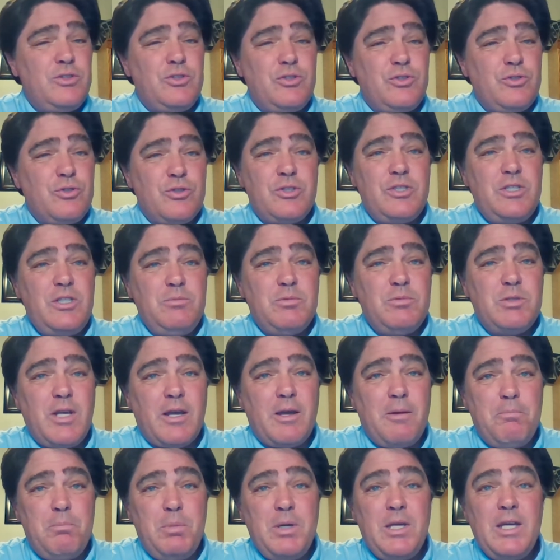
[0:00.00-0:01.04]
Sure seems
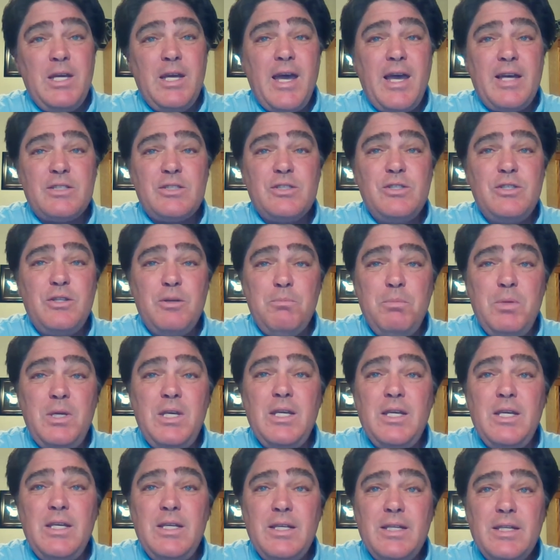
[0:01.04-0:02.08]
like a big ask to
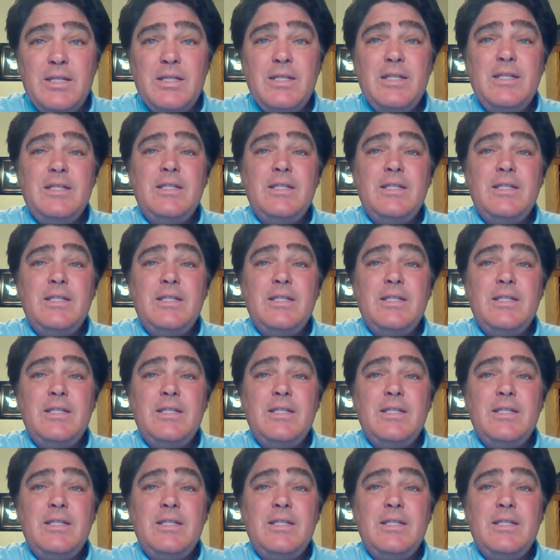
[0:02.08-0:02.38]
me.